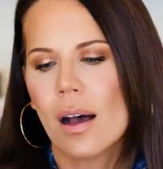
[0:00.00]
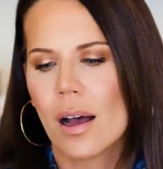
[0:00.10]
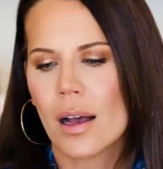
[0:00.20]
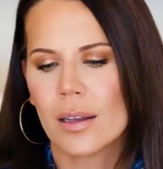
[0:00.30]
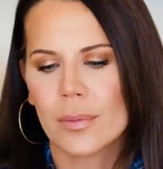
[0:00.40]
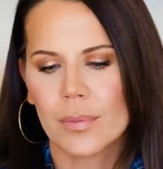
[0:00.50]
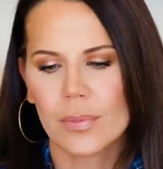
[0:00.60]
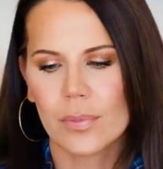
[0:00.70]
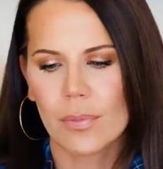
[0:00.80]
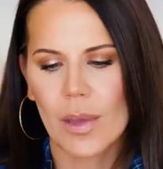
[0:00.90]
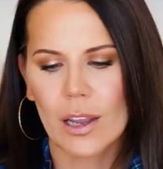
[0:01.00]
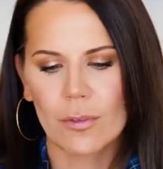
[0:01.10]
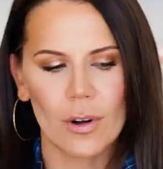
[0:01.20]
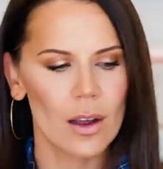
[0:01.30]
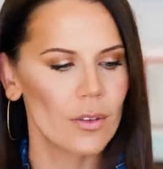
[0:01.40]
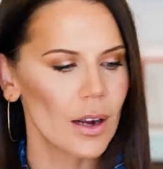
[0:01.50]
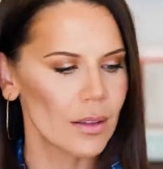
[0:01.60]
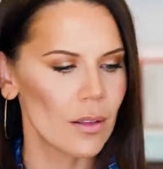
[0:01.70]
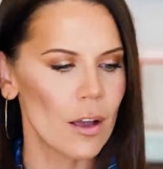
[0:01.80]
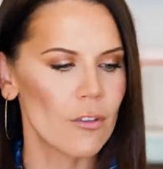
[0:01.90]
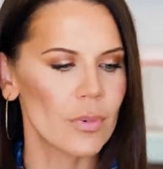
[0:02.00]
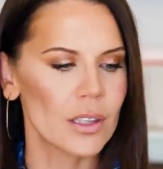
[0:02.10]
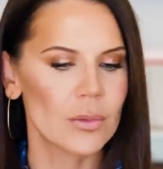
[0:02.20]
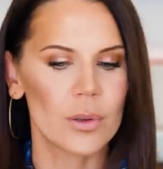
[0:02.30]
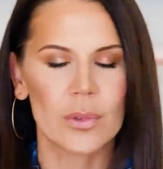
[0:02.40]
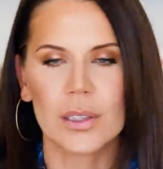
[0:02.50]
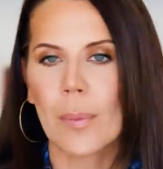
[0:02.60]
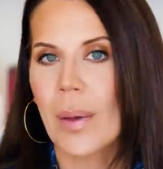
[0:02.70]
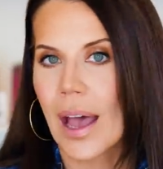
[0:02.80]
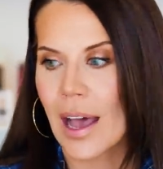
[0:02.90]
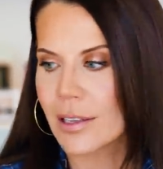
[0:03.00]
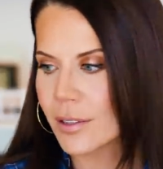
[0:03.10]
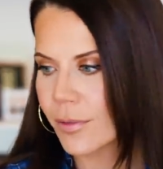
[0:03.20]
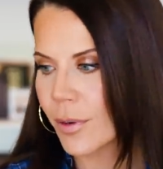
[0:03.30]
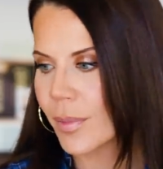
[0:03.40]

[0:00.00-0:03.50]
um, Makeup Forever I love, but this one was a pass for